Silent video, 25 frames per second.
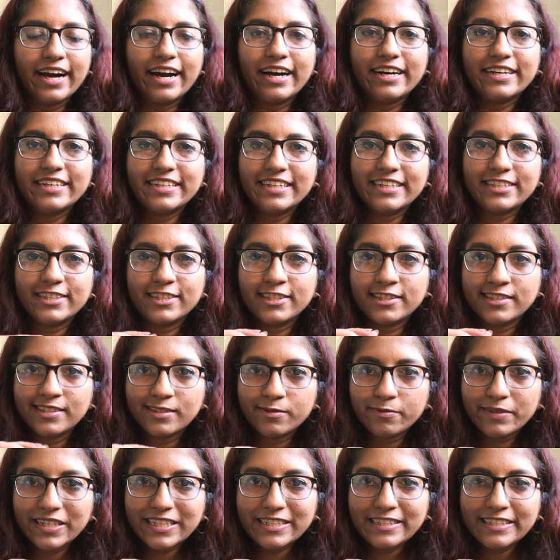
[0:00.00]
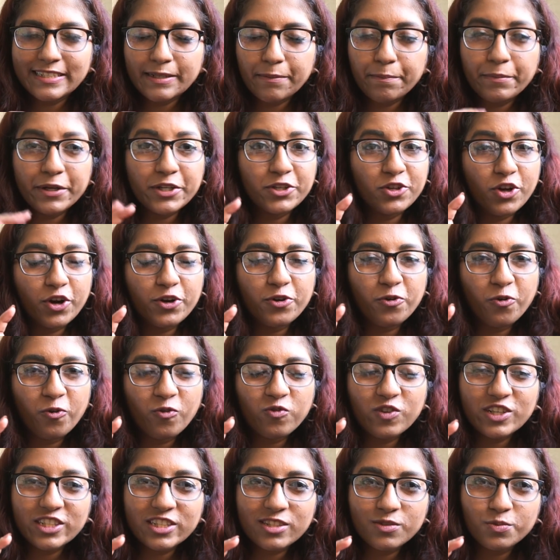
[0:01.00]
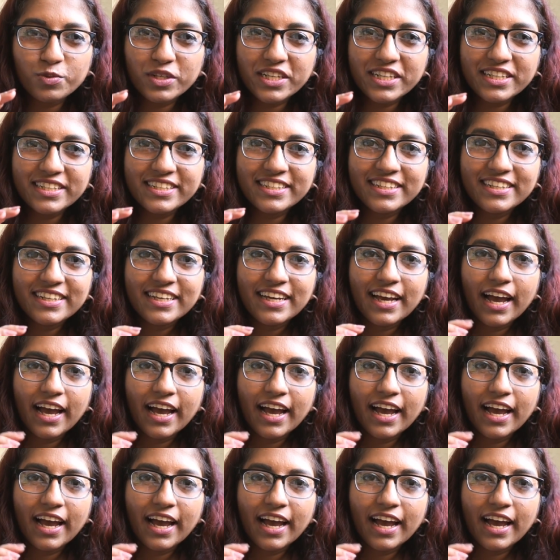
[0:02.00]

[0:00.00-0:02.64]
Uh, it's sweet but not over sweet